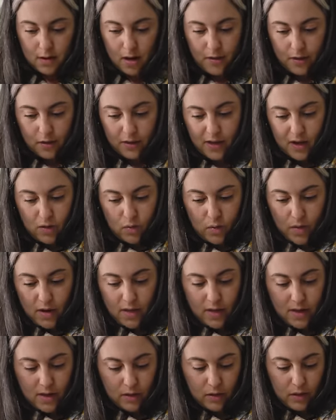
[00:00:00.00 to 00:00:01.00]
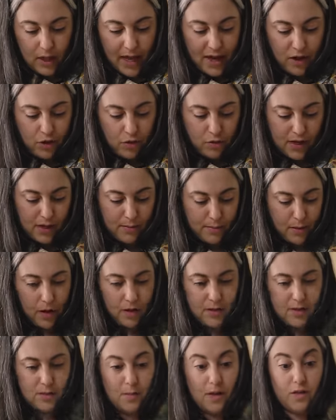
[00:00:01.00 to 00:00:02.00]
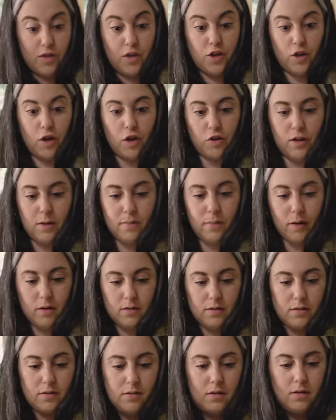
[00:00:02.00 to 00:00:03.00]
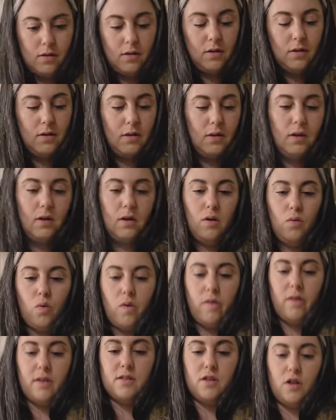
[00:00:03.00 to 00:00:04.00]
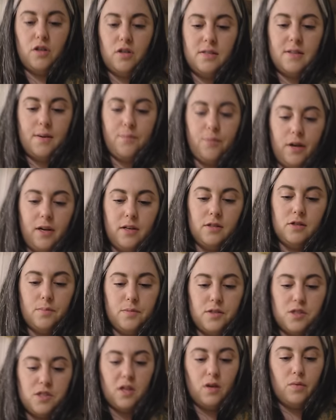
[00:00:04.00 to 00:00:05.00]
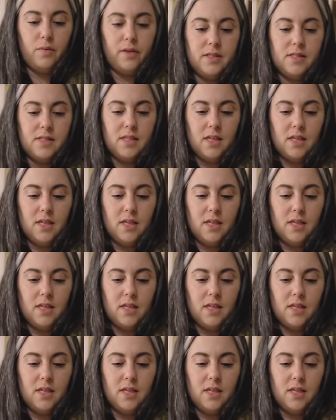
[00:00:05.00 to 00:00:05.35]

on the leek where the light green parts meet the dark green parts, where they start to separate. So I'm just gonna rinse